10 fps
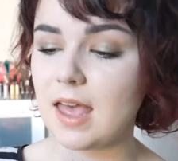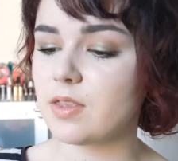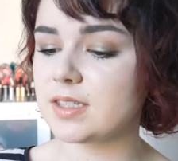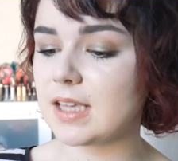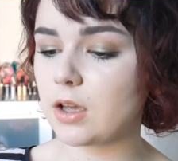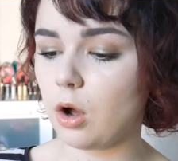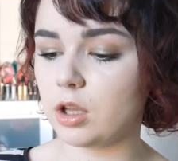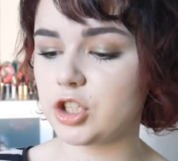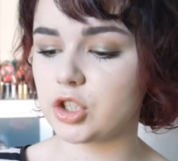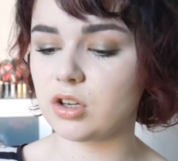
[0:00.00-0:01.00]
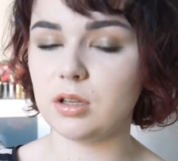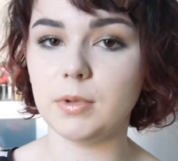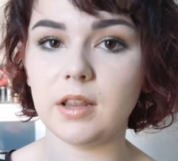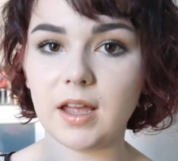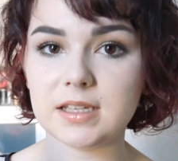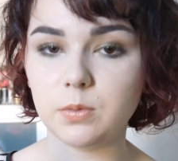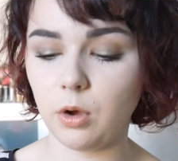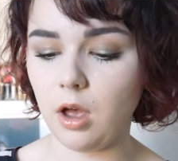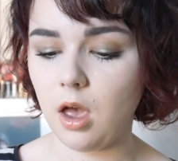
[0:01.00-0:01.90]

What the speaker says: This is a collagen treatment, and that's what